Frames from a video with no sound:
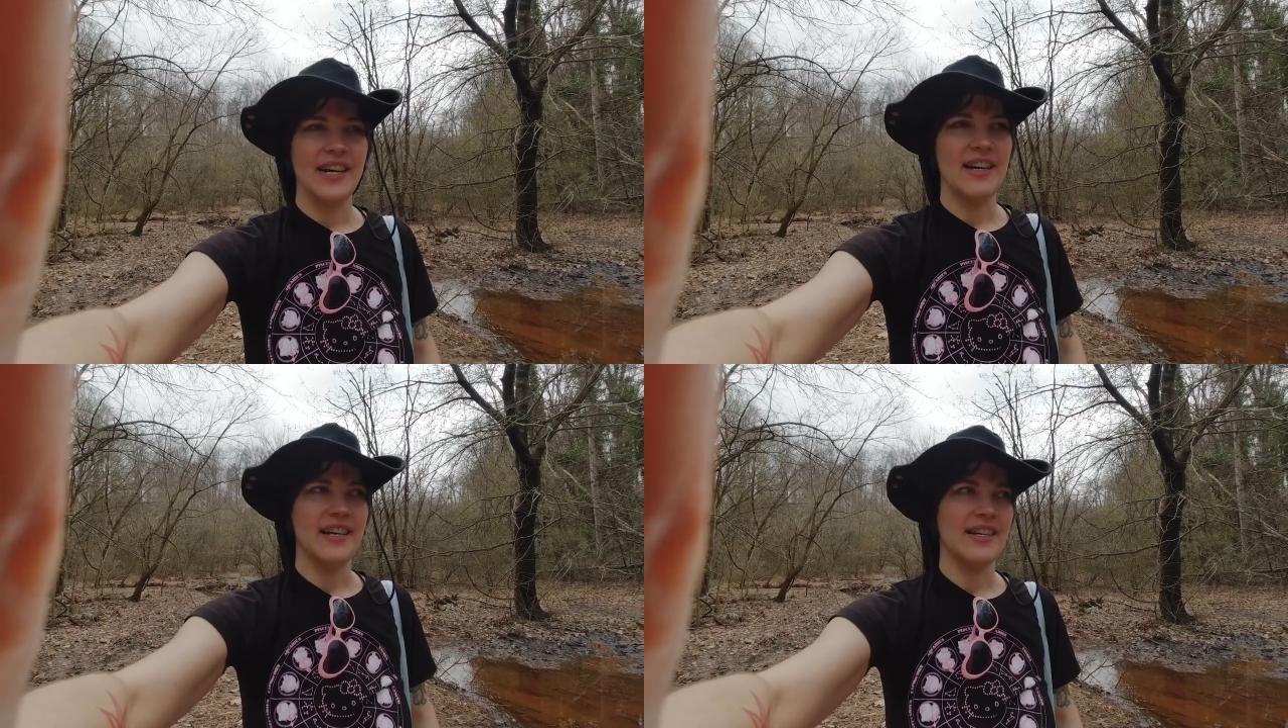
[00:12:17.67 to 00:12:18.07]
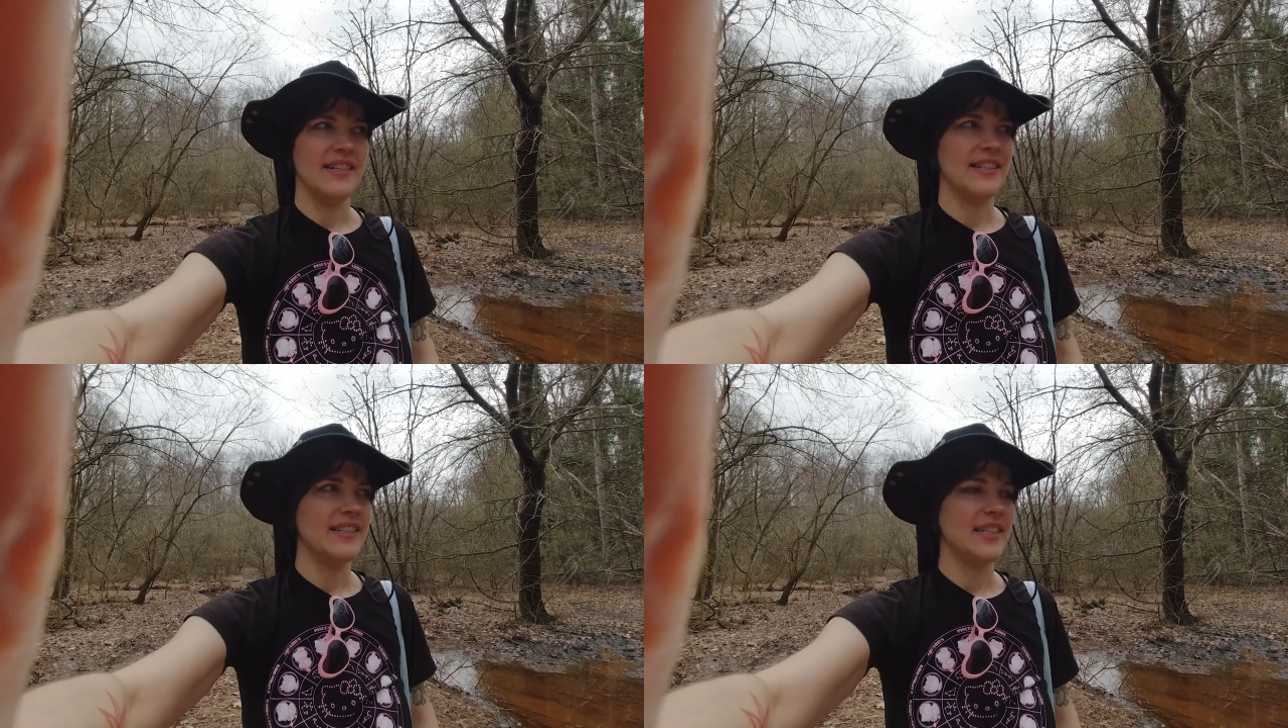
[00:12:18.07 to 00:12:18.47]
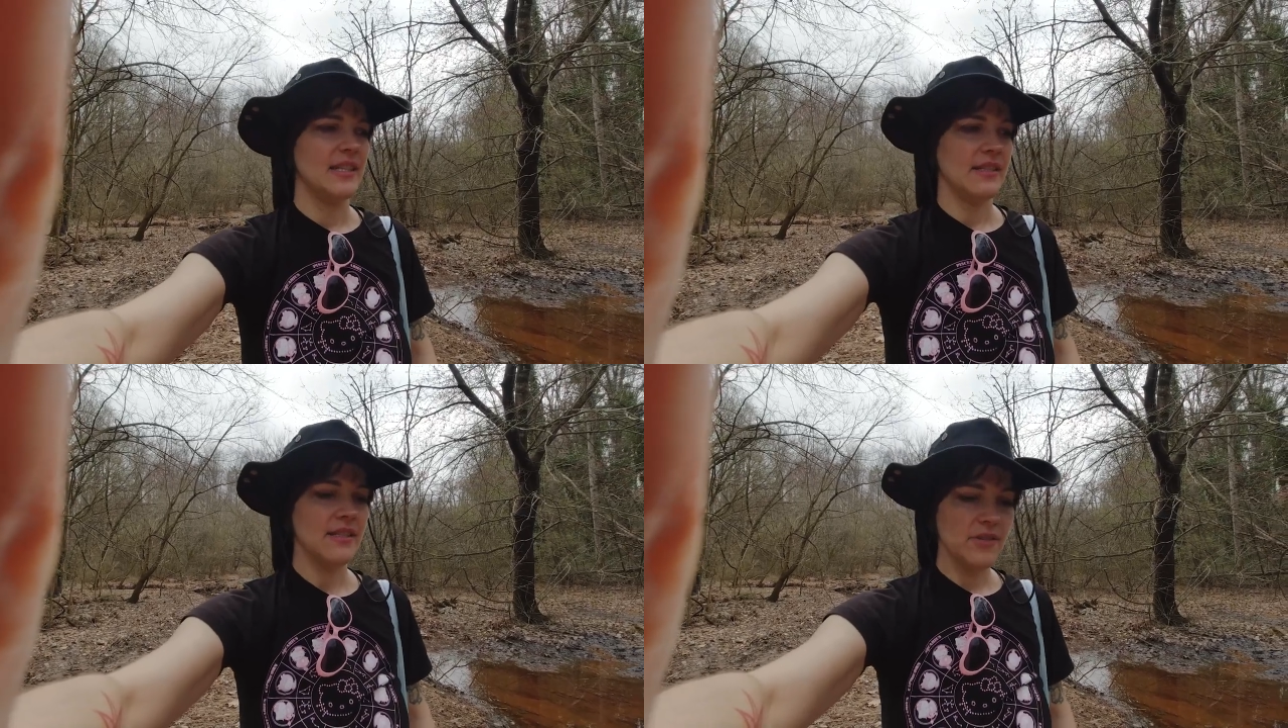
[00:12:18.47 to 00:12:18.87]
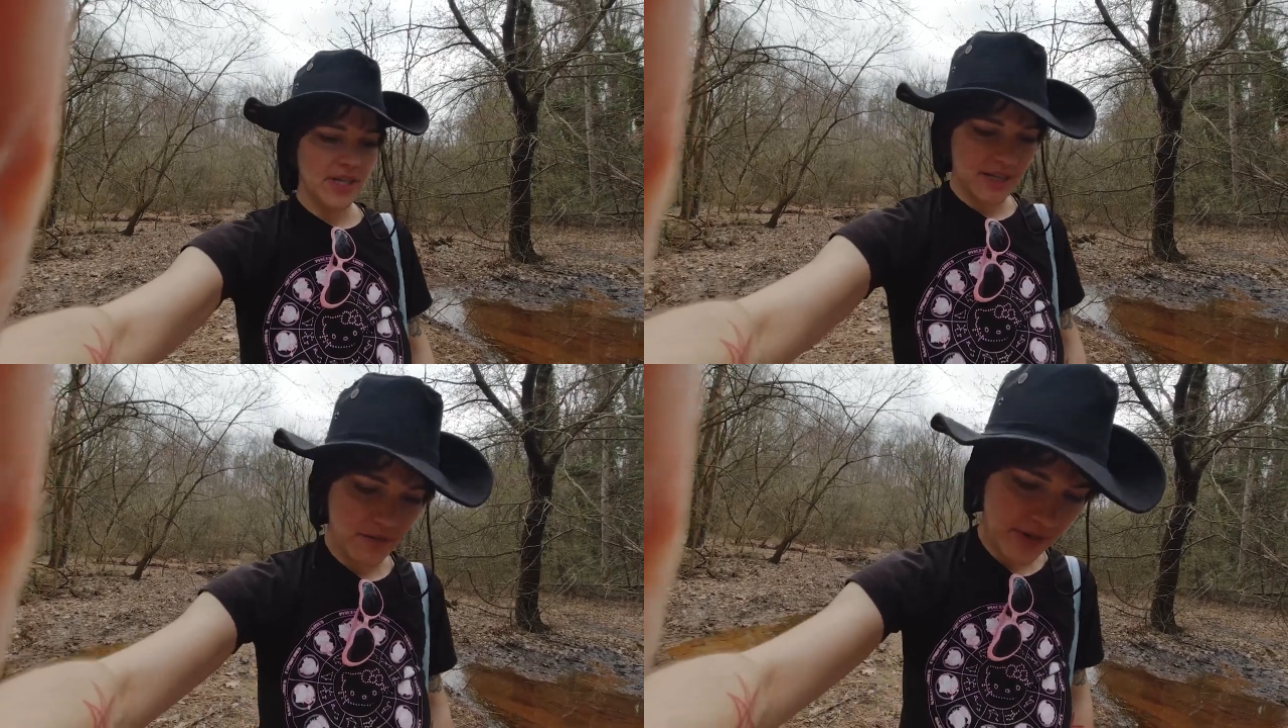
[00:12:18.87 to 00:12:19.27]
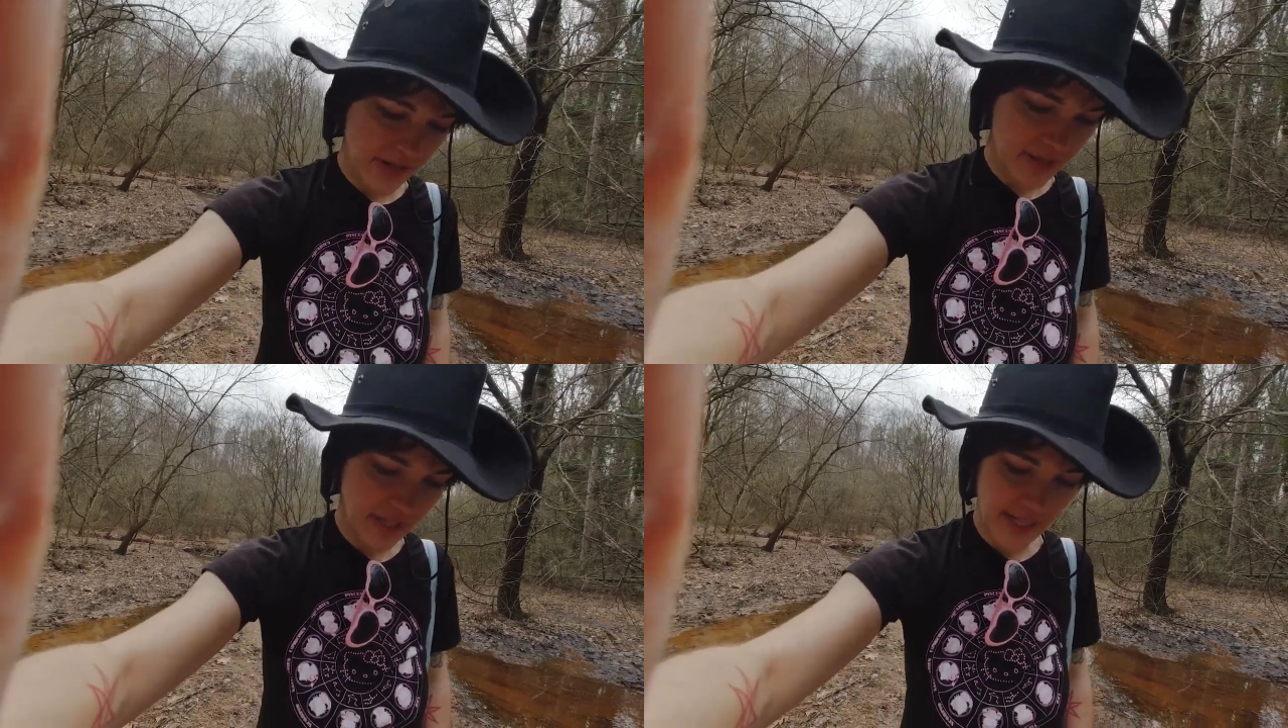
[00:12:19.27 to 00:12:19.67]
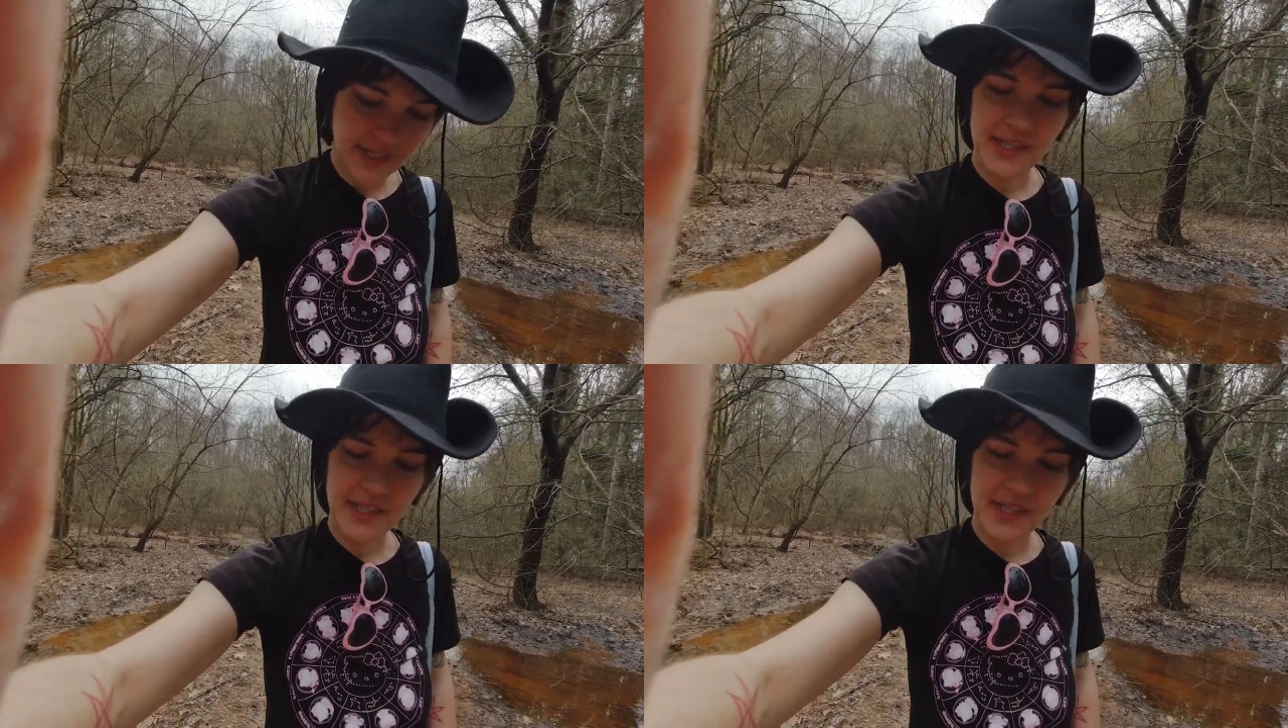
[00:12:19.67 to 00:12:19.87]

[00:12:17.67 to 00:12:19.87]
Uh, it's okay to wear like